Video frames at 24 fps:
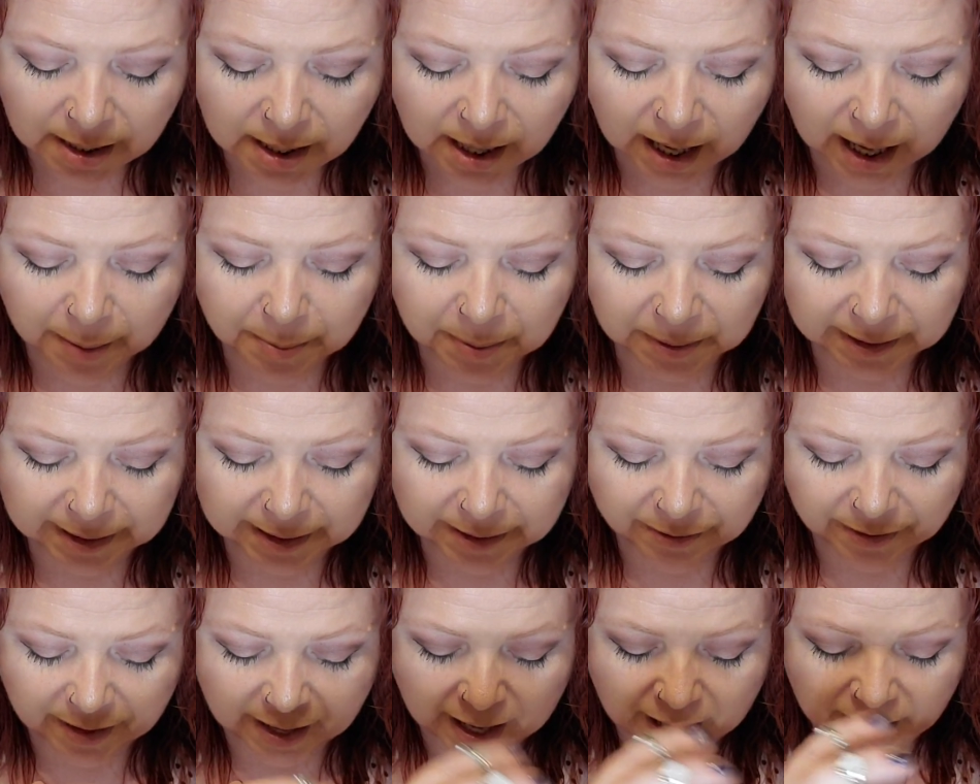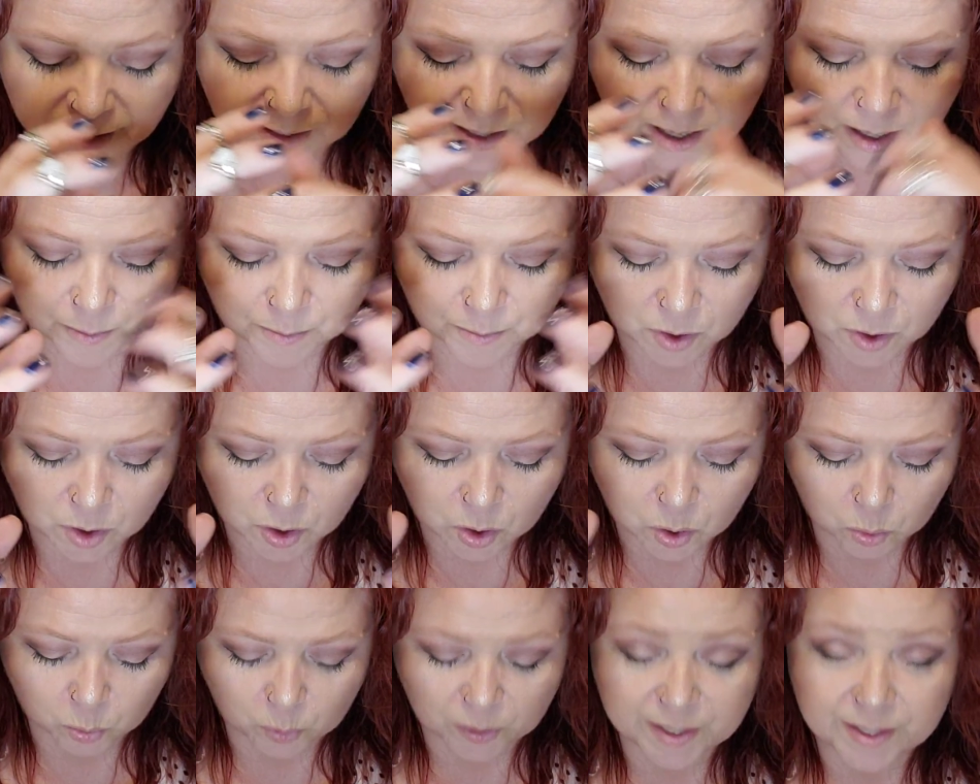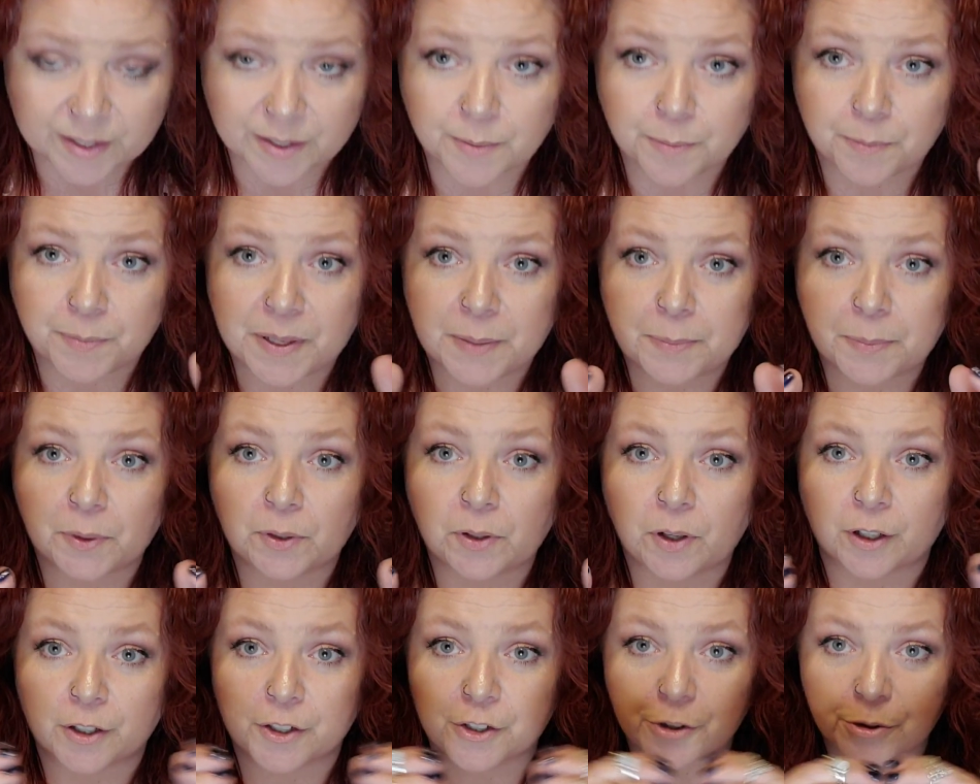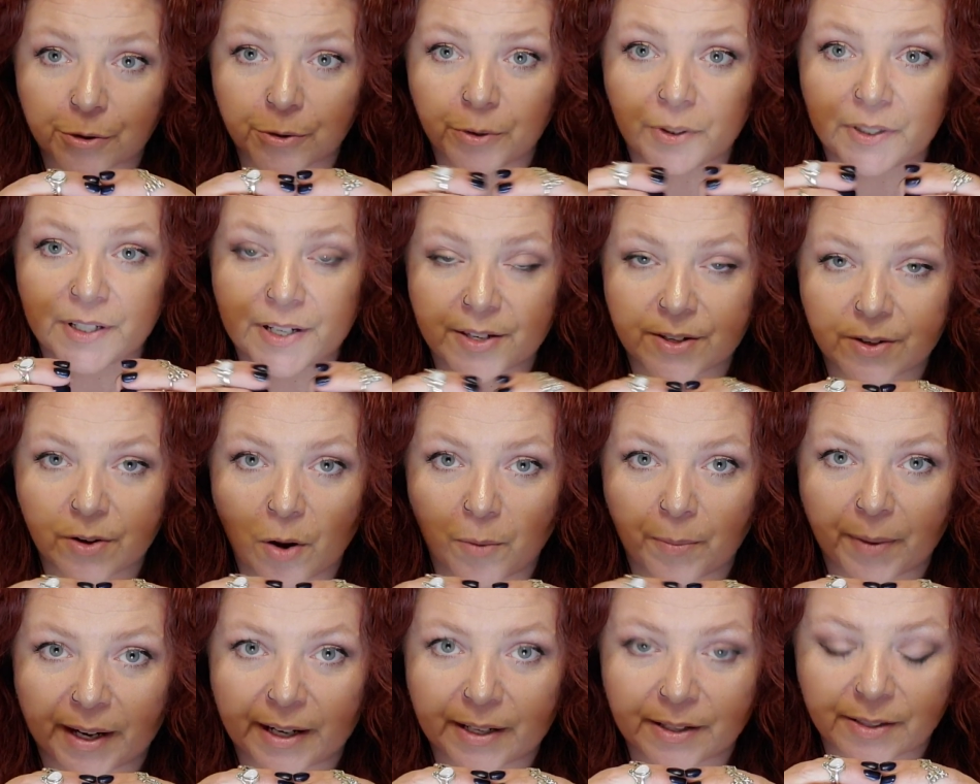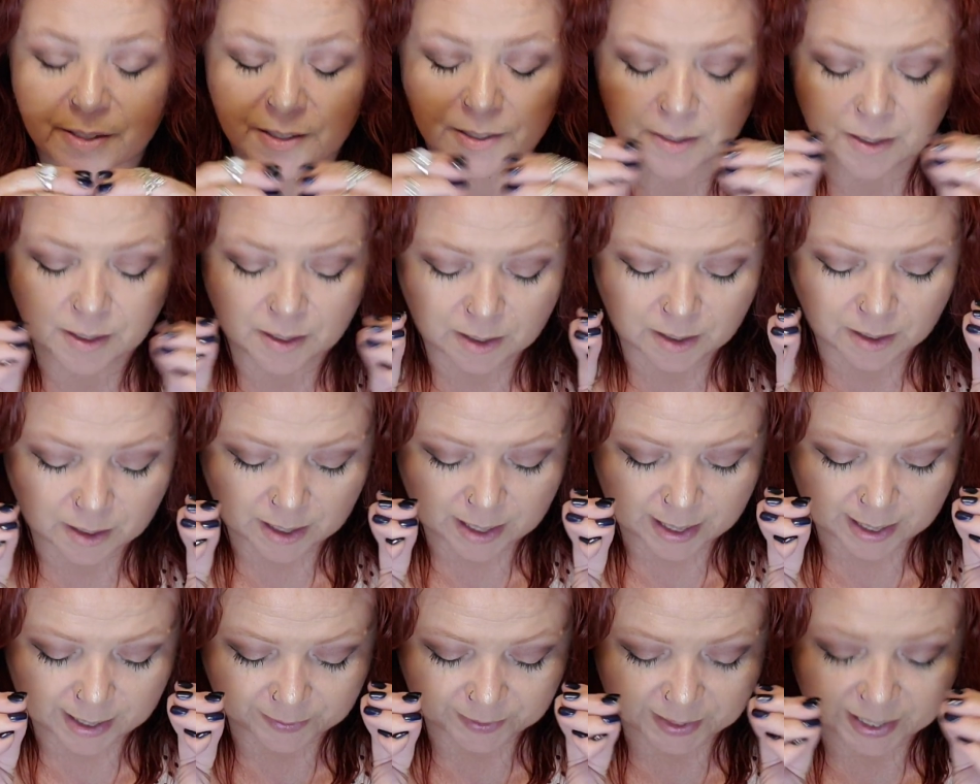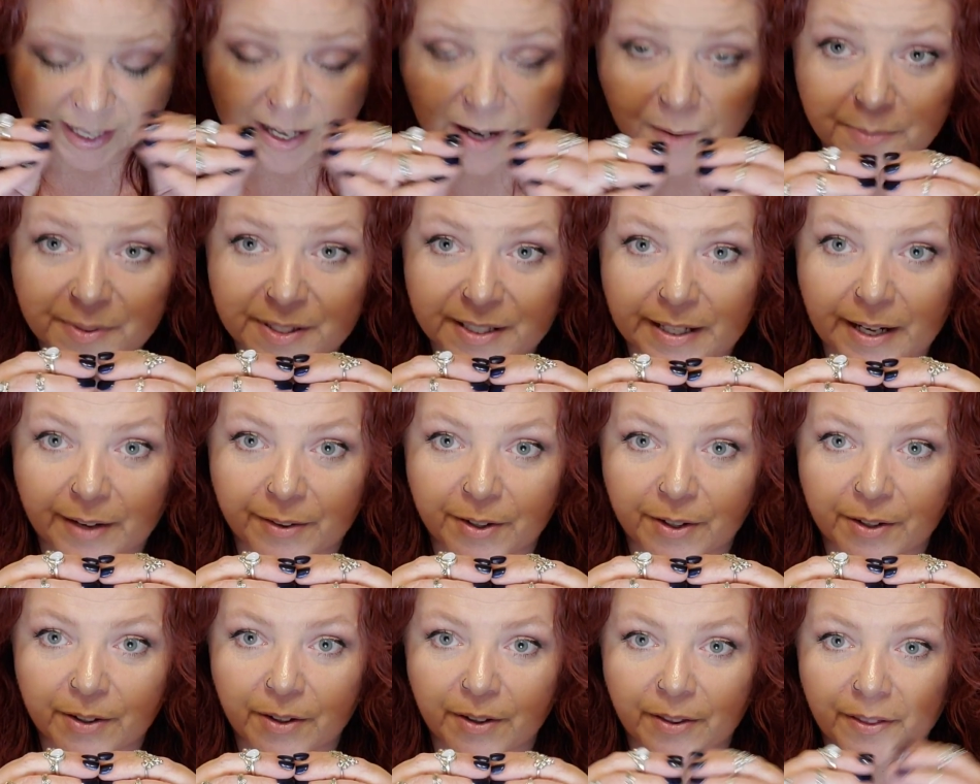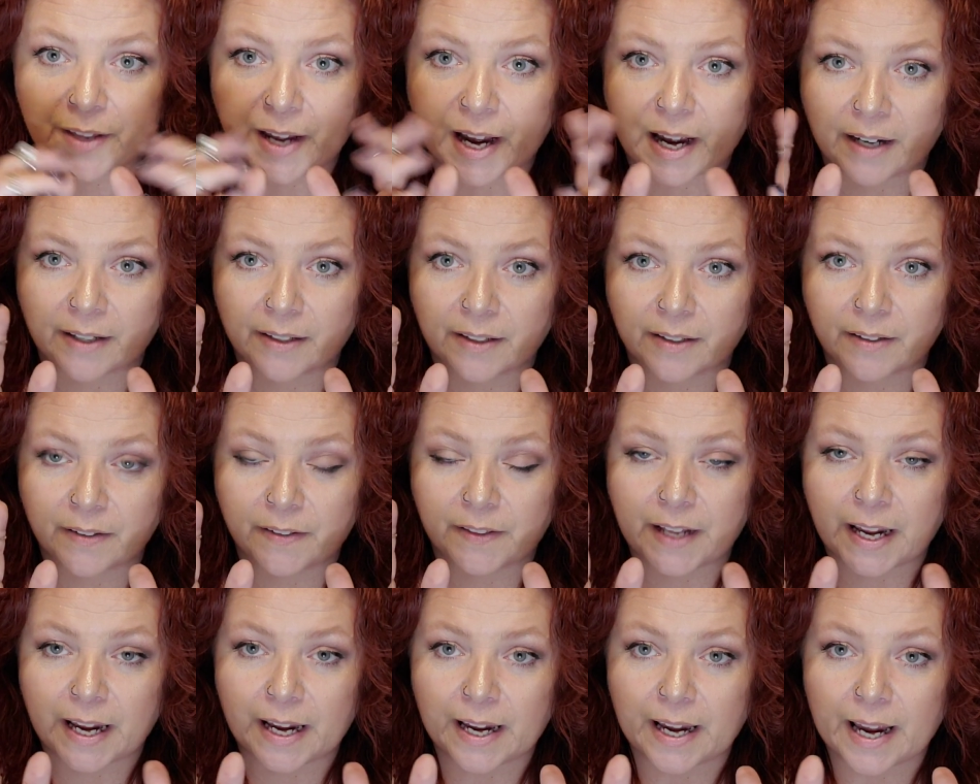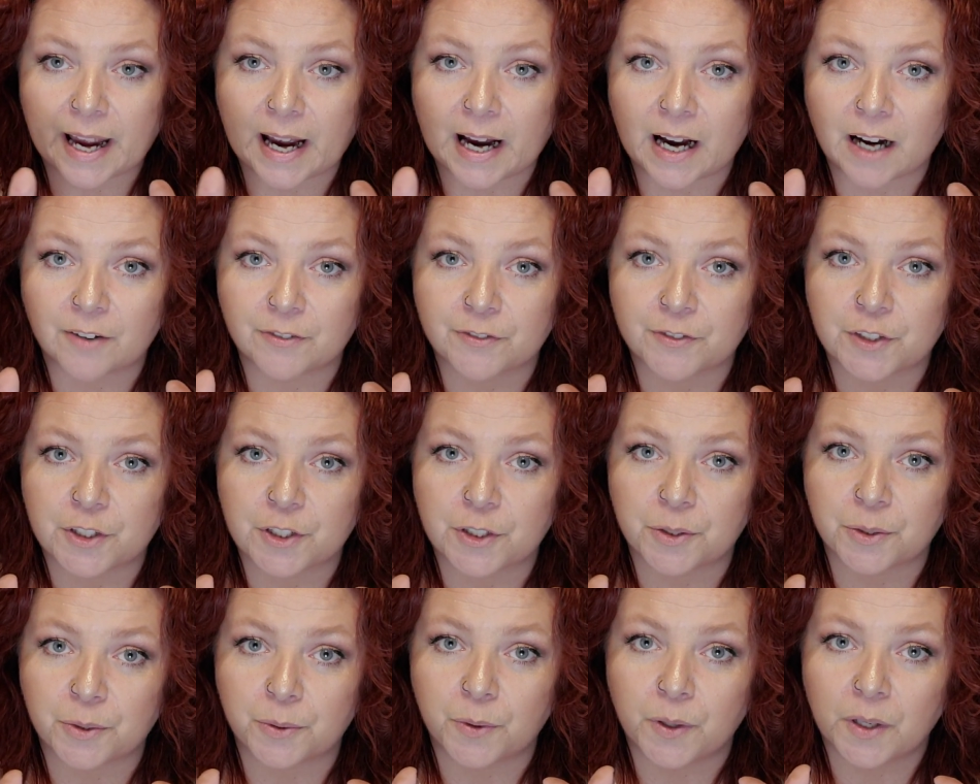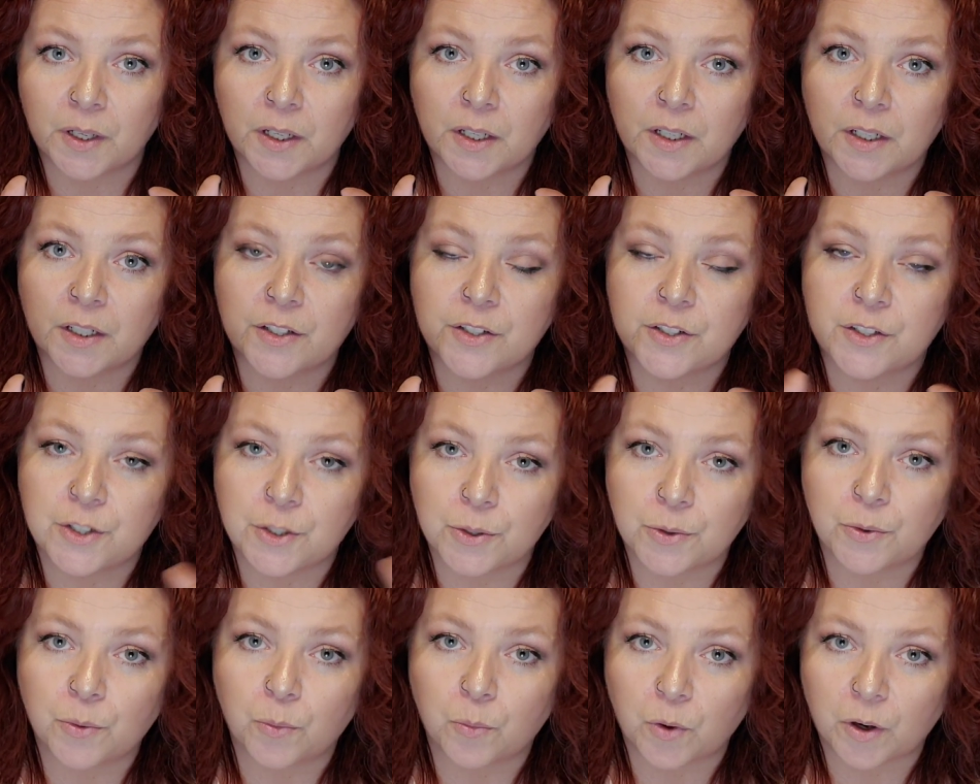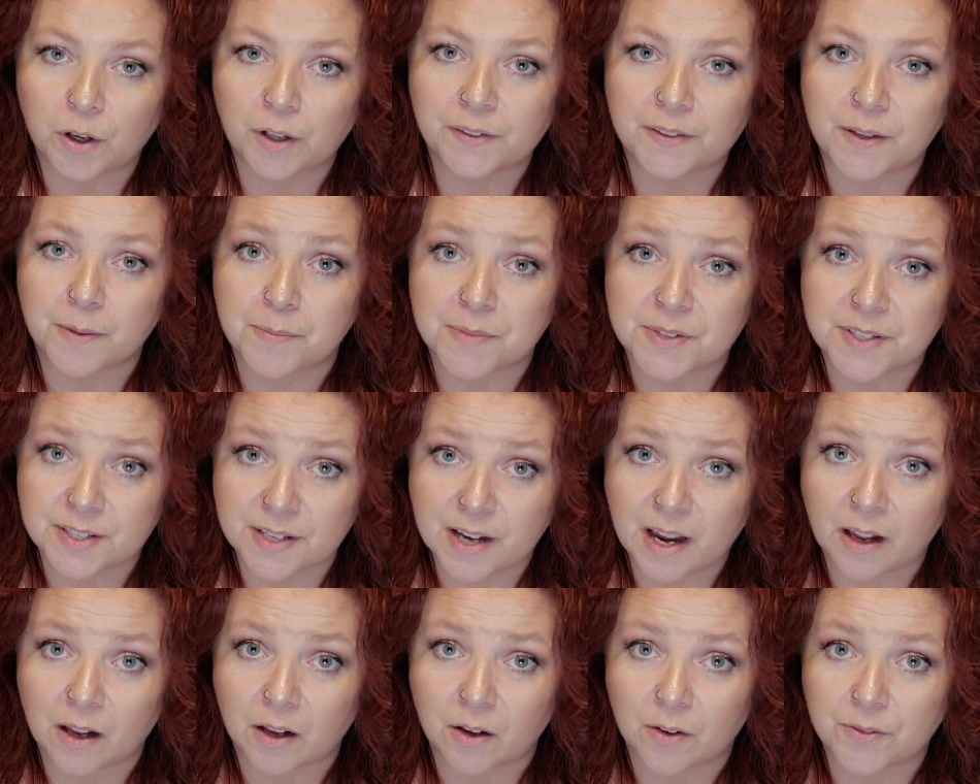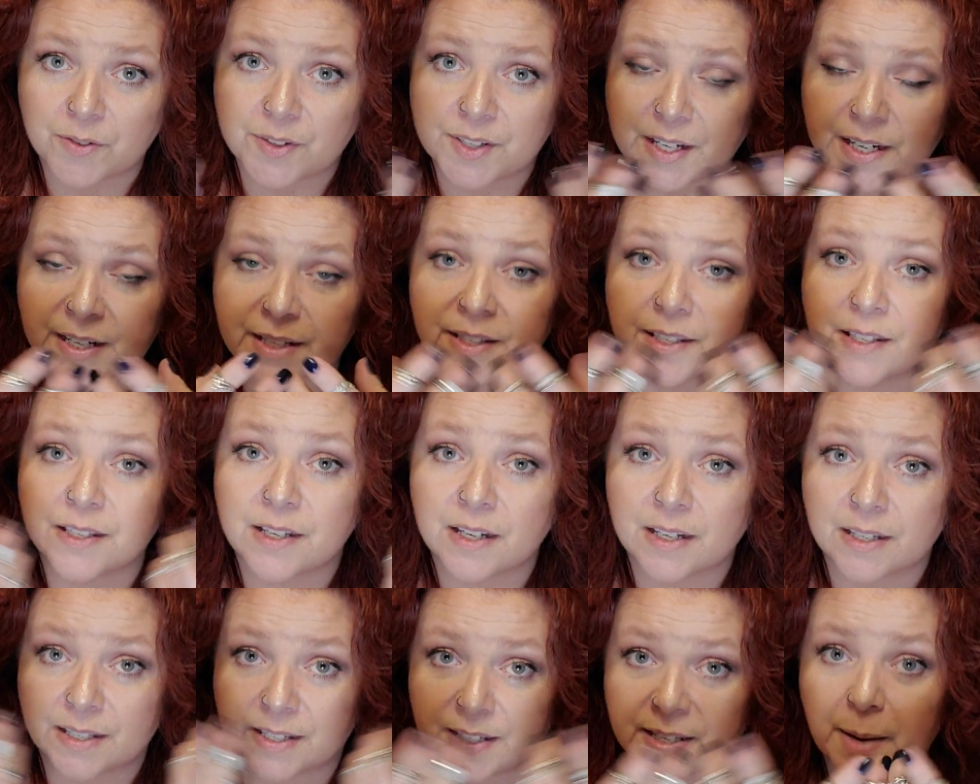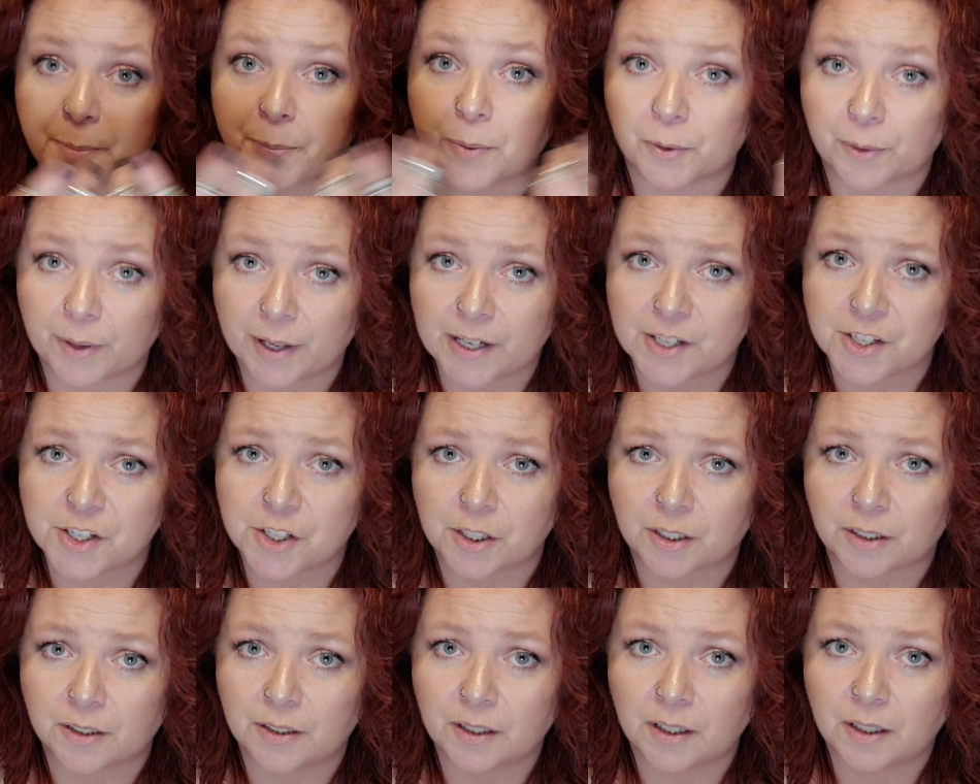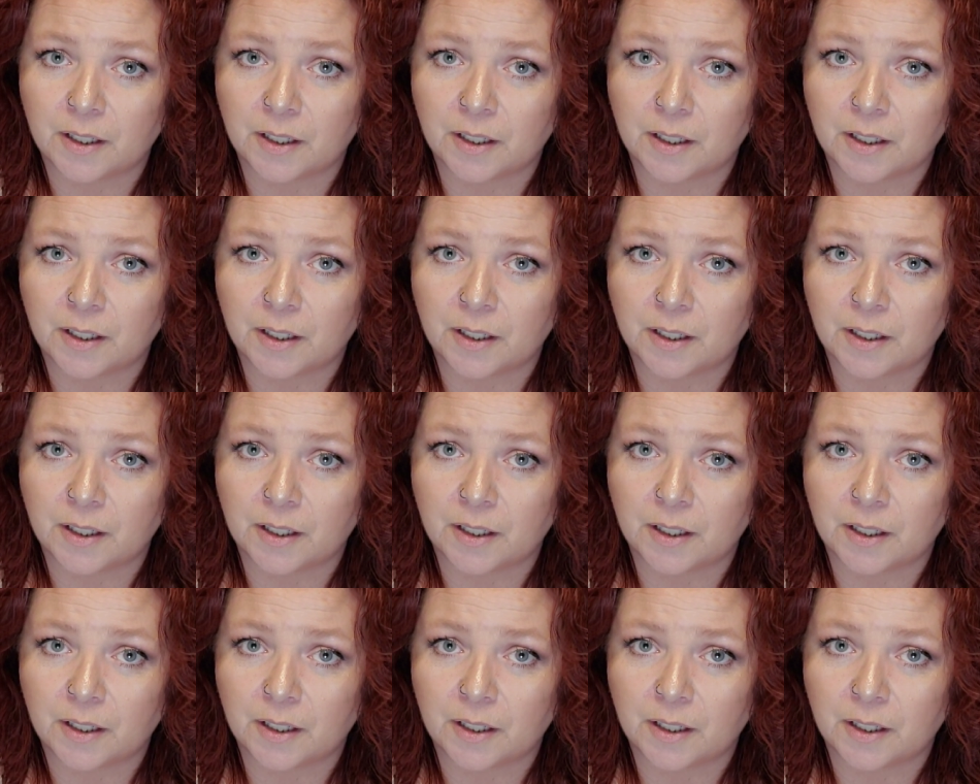I believe that when people are truly soulmates and they come together, that they have to do the work themselves in separation